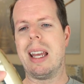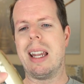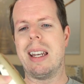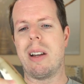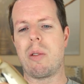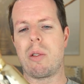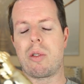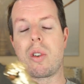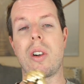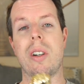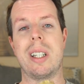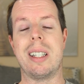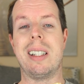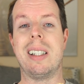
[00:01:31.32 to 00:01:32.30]
Now,
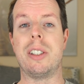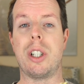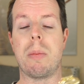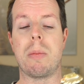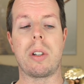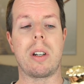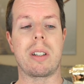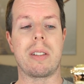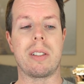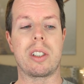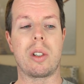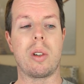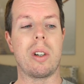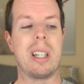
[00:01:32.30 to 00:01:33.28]
granted, Le Gemme TYGAR has
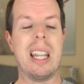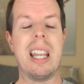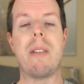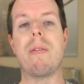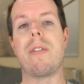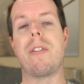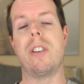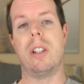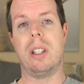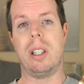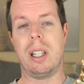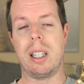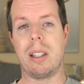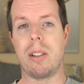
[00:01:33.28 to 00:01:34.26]
got an
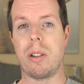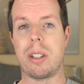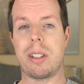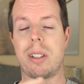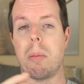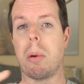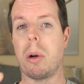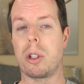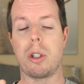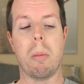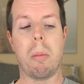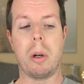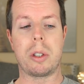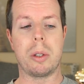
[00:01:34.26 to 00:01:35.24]
infinitely nicer,
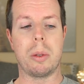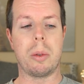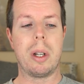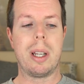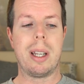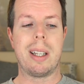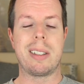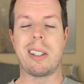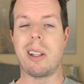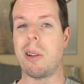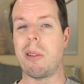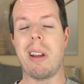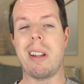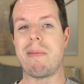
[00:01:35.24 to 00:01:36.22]
posher bottle,
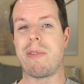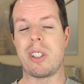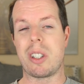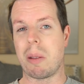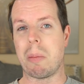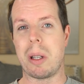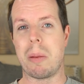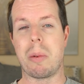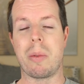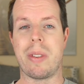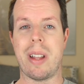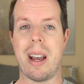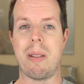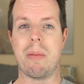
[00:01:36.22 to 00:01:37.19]
so, and for some people
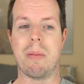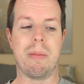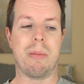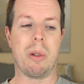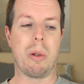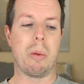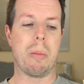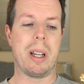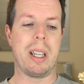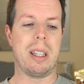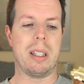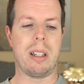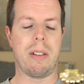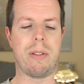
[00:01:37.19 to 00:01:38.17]
that will
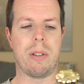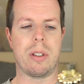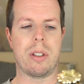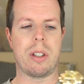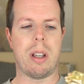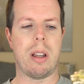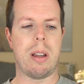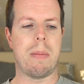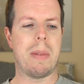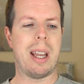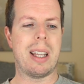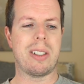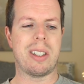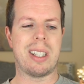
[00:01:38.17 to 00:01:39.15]
make a difference.
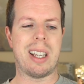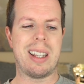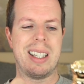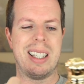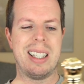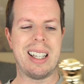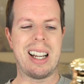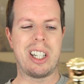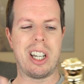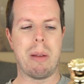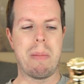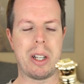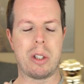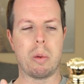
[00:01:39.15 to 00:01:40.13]
As I say, this is actually
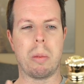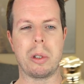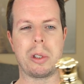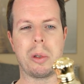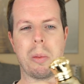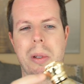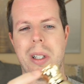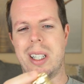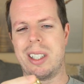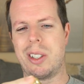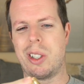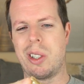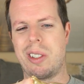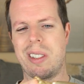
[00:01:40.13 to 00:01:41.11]
a metal bottle, but it's
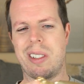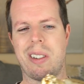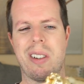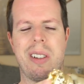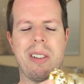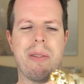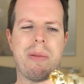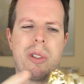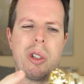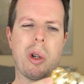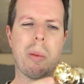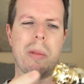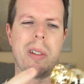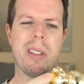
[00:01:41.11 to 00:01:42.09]
just the kind of
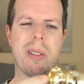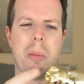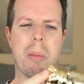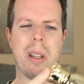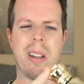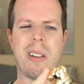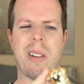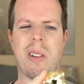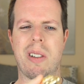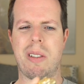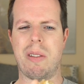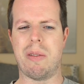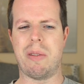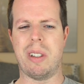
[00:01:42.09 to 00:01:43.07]
top that's a bit
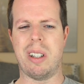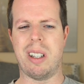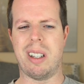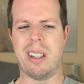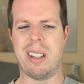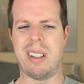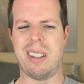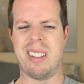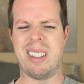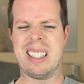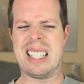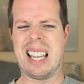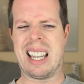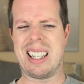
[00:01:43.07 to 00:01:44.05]
kind of
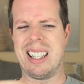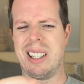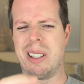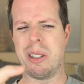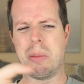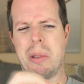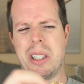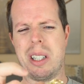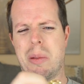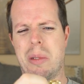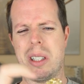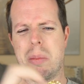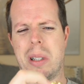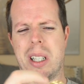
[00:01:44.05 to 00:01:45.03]
tacky, especially
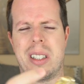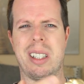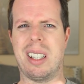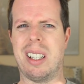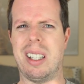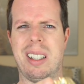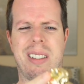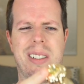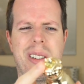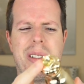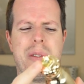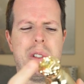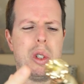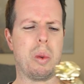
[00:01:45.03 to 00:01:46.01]
with this plasticky
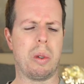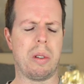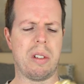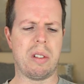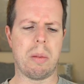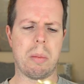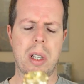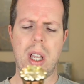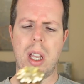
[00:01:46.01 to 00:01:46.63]
kind of jewel on the top.